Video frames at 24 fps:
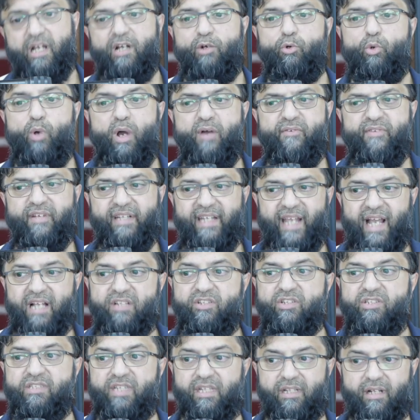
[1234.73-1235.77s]
whoever
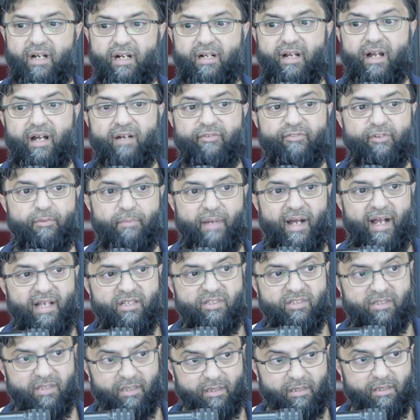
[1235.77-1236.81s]
catches a rak'ah from
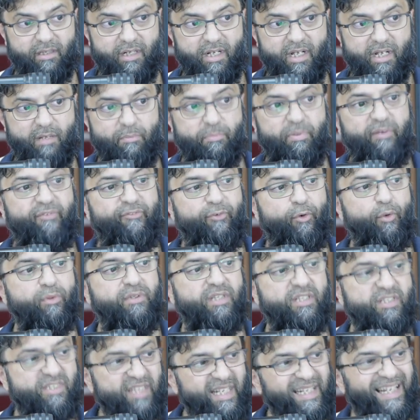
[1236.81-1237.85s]
asr before
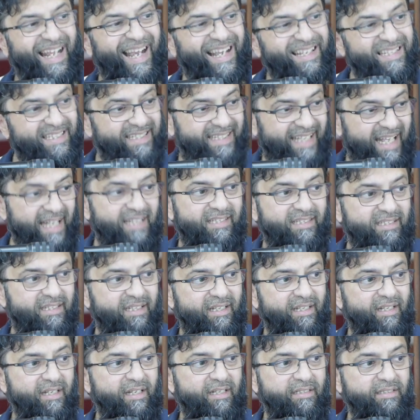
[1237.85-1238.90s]
the sun has set,
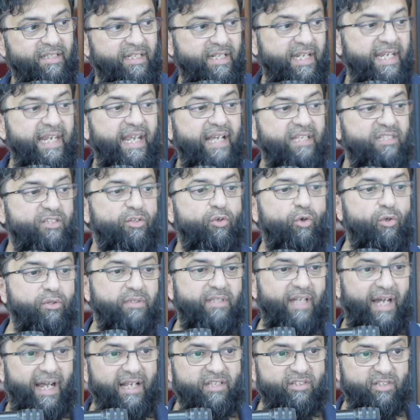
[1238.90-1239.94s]
then he has caught
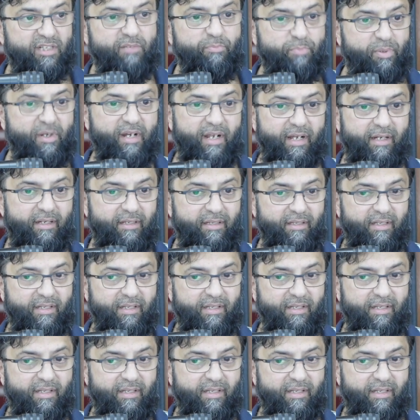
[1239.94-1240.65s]
the asr prayer.